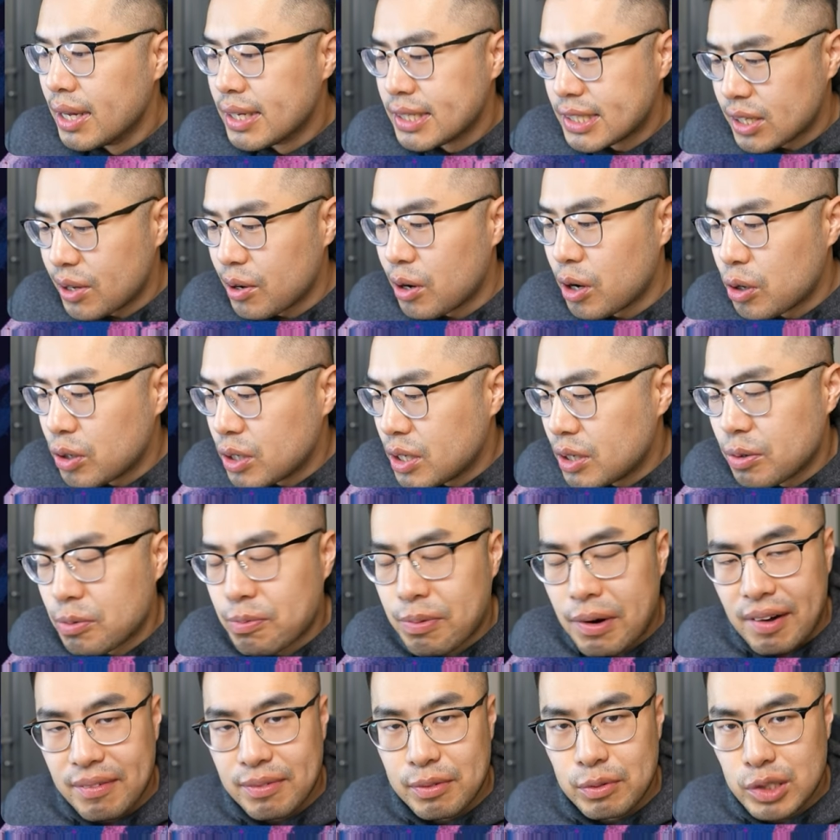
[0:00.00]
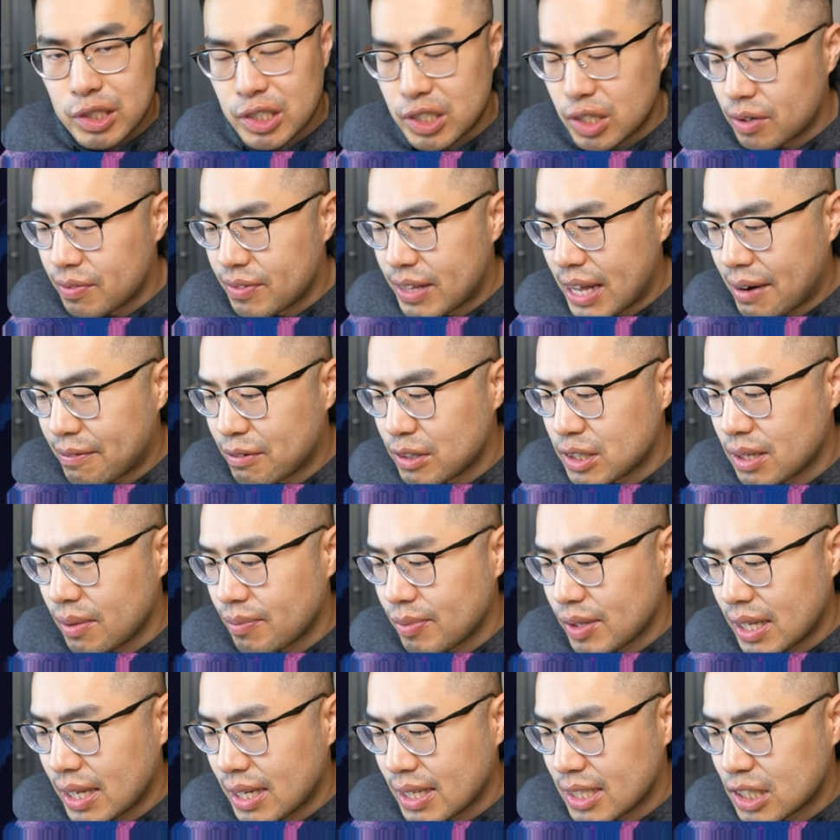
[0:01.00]
So you would probably reserve that for
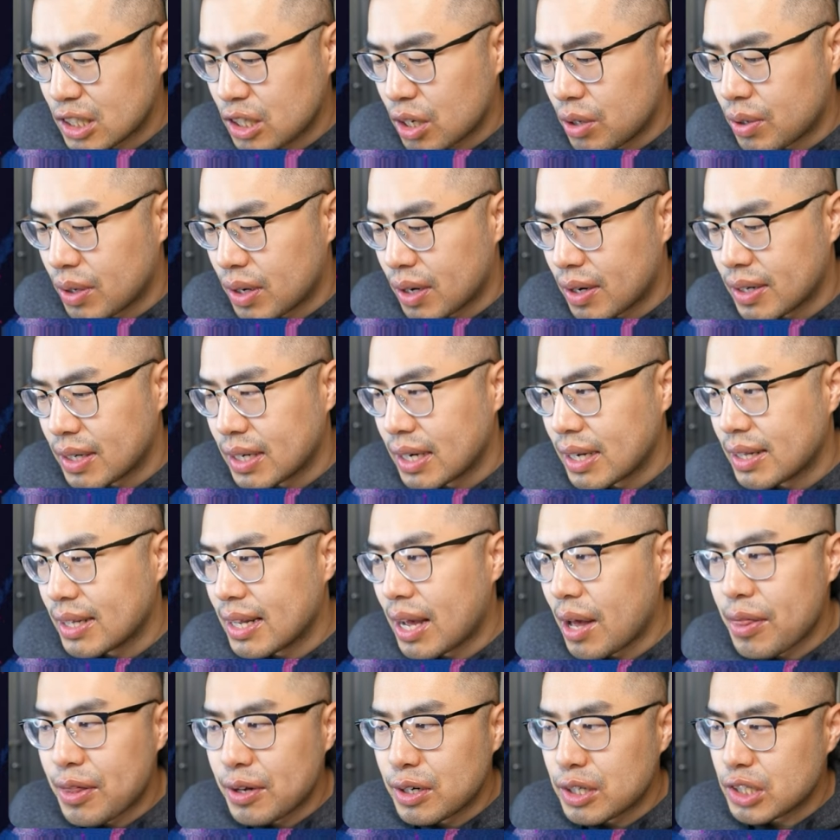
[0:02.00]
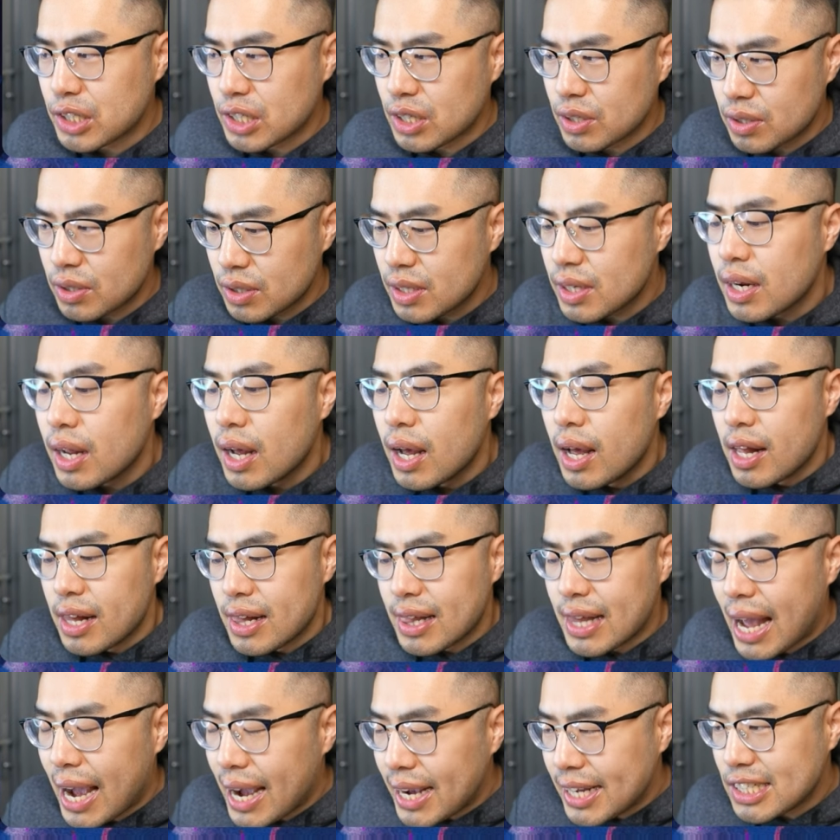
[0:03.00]
something like a Skull Guardian. Now, there are certain
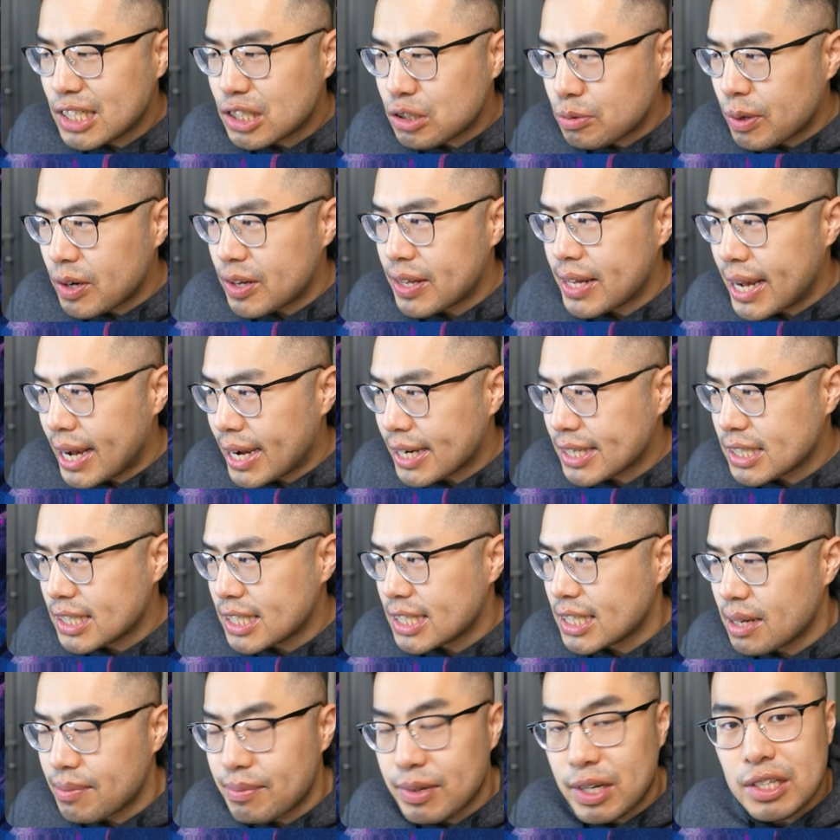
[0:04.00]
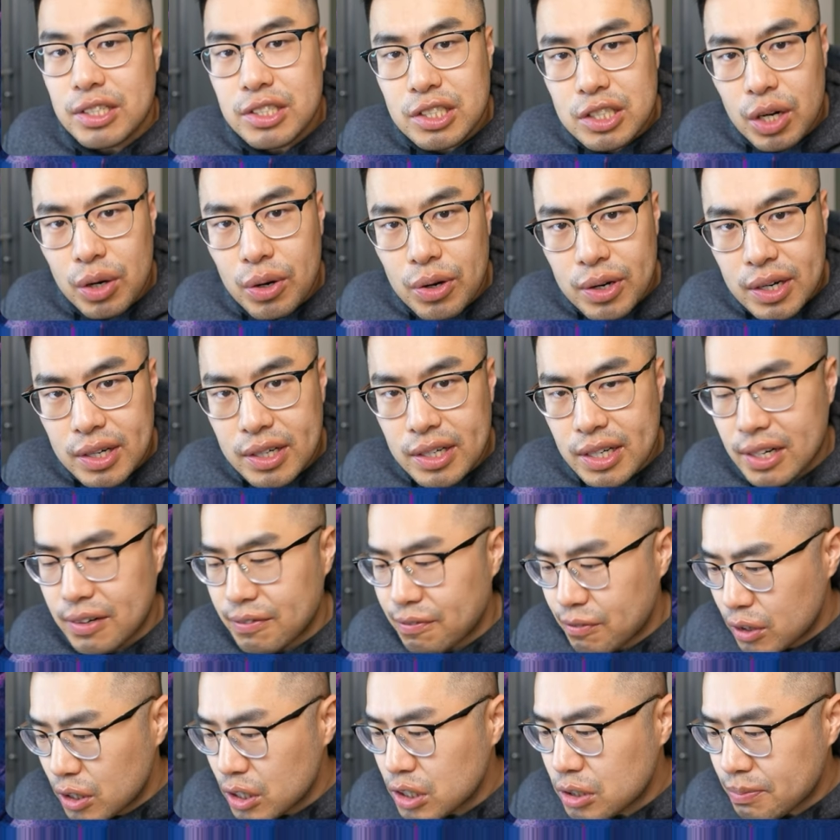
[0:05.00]
lines where they actually summon out the Skull Guardian
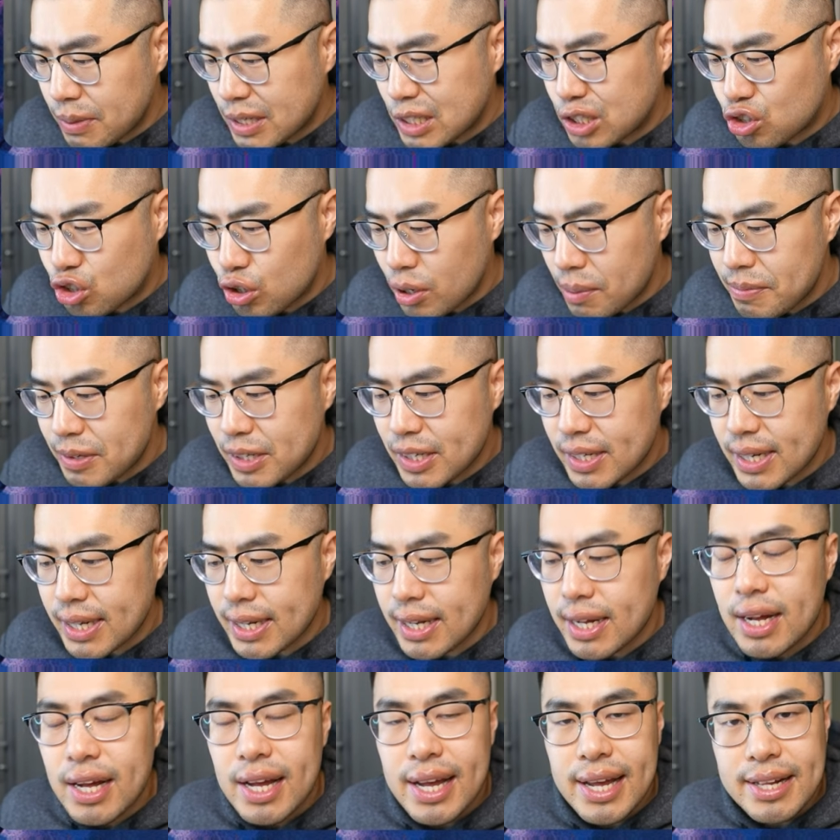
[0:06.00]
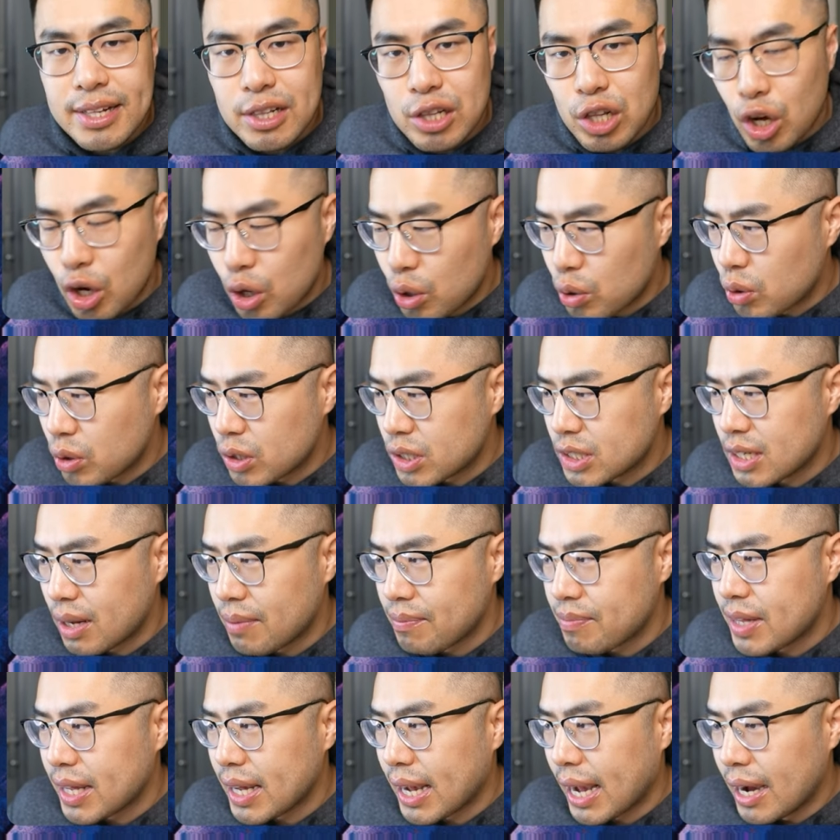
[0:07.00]
first by tributing a low or
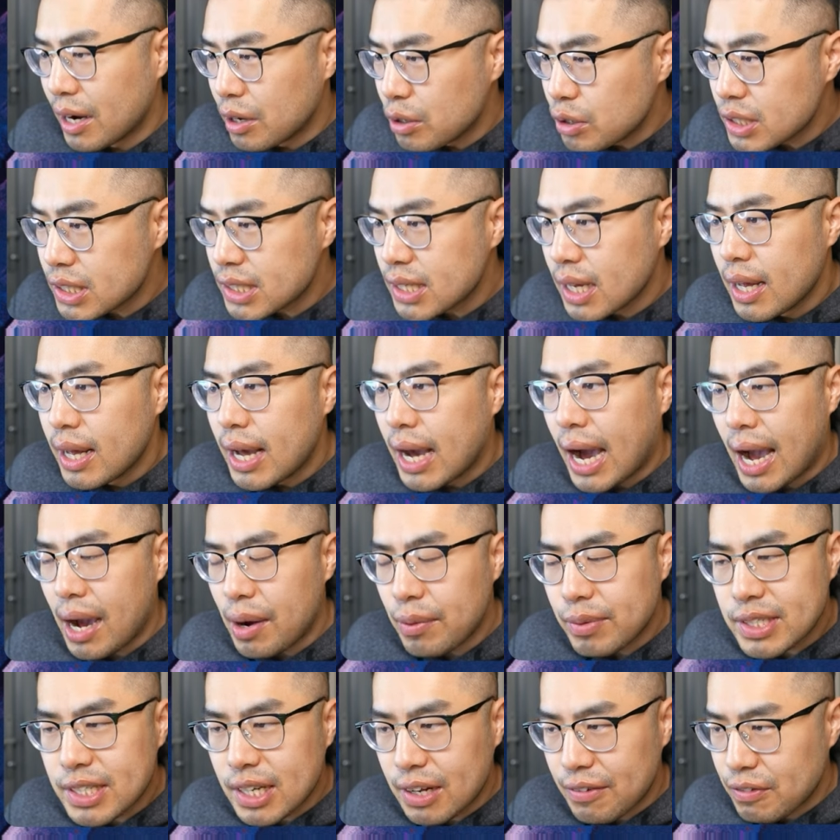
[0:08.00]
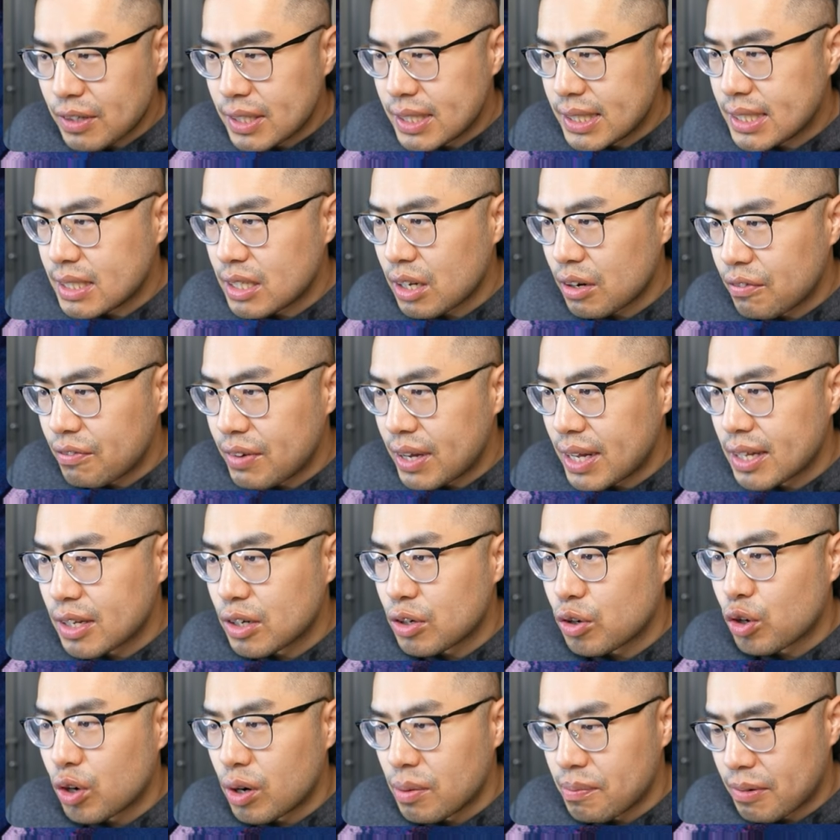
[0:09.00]
something else. I would definitely still
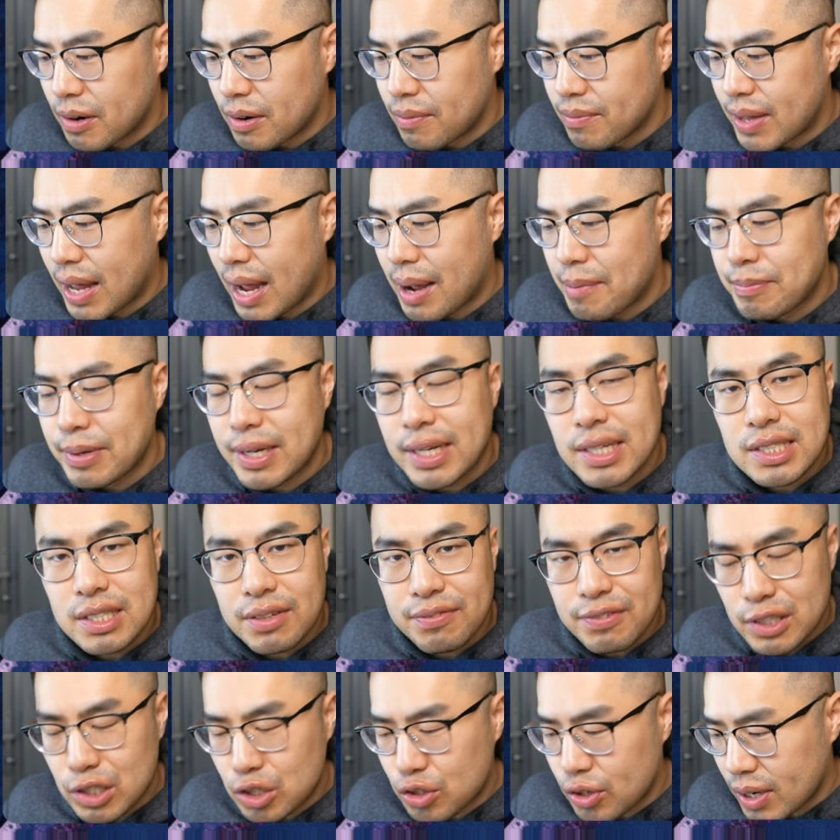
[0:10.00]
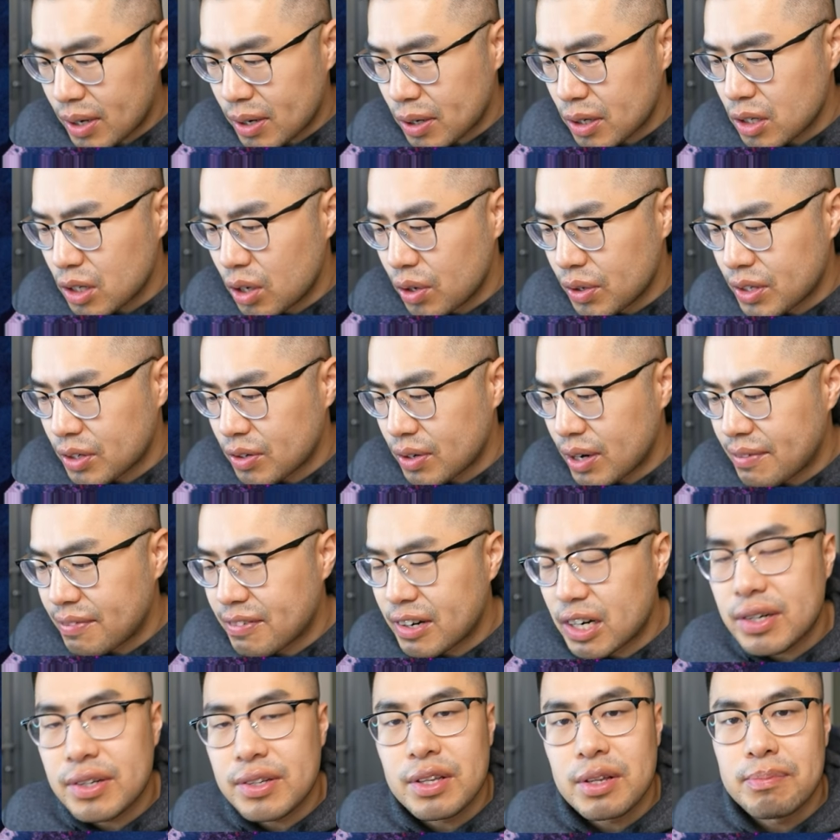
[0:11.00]
Veiler or Imperm that, because if they're triggering low in the
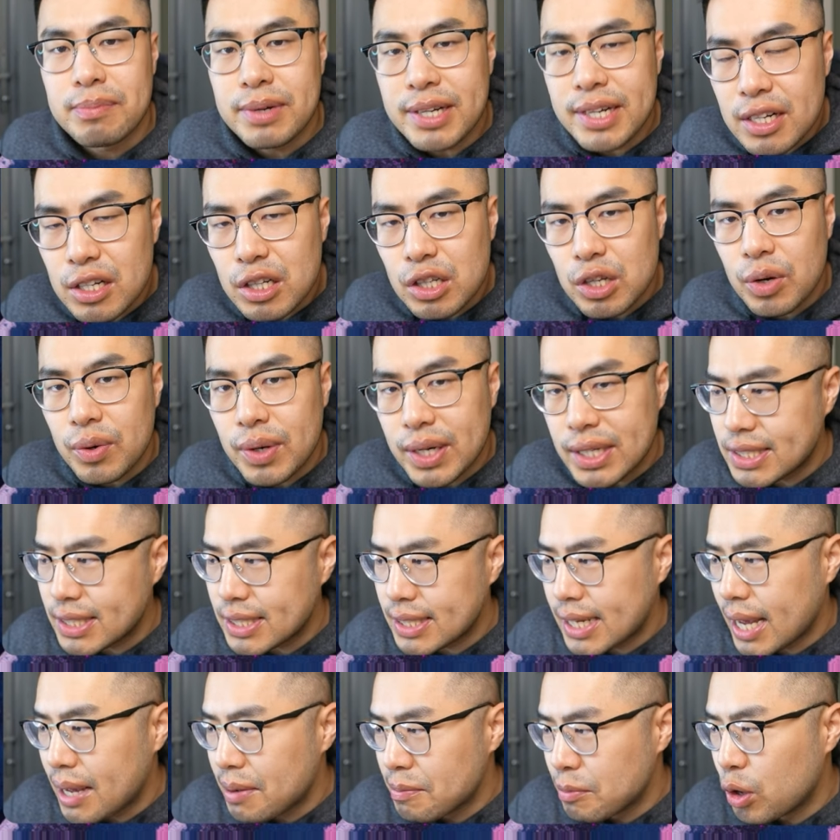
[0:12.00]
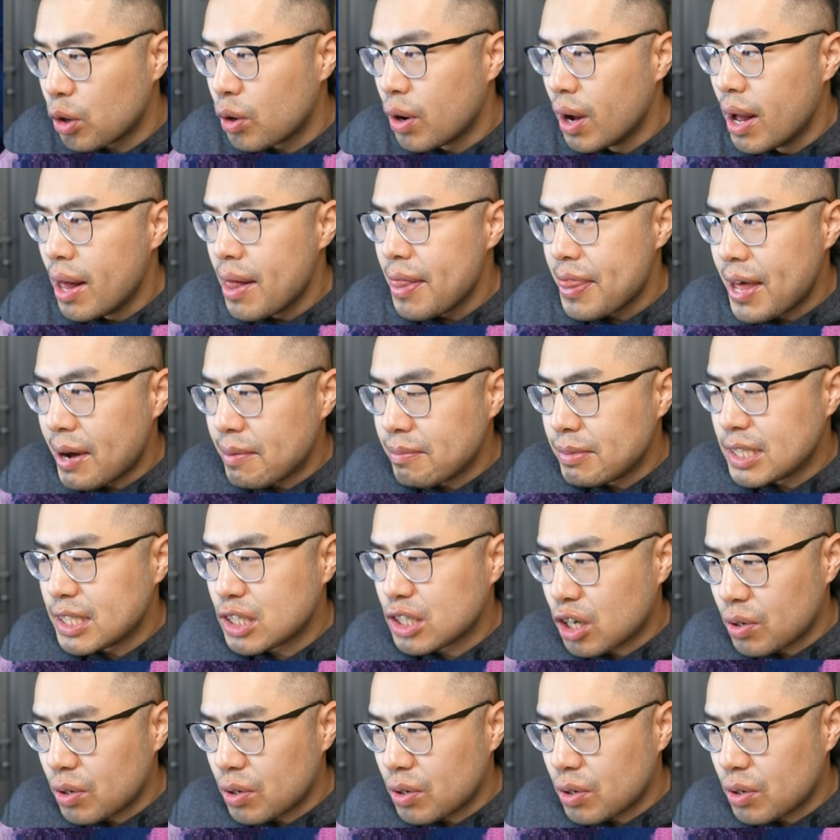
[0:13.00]
graveyard, the minute low hits the table, that means